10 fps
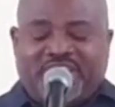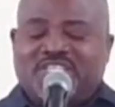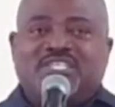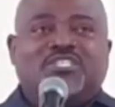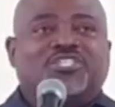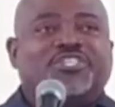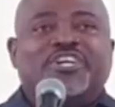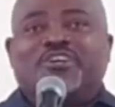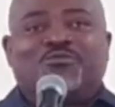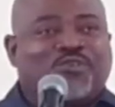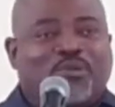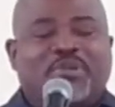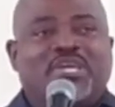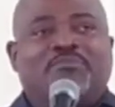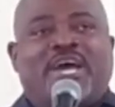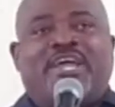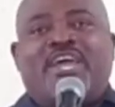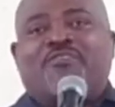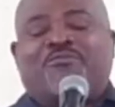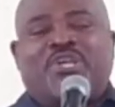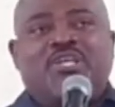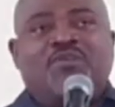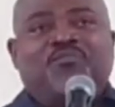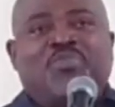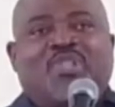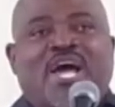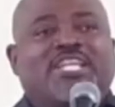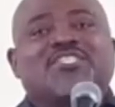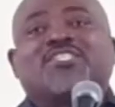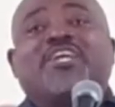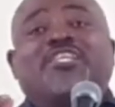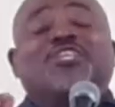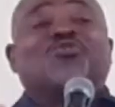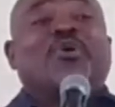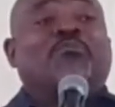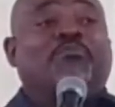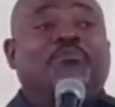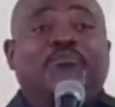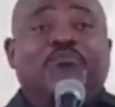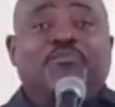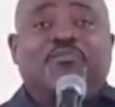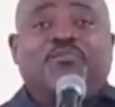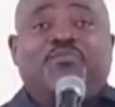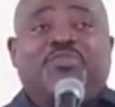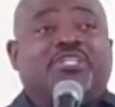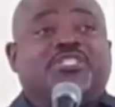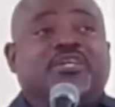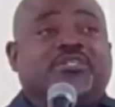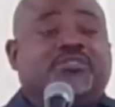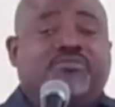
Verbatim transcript: They still turned from Him at every, at the slightest whim, they turned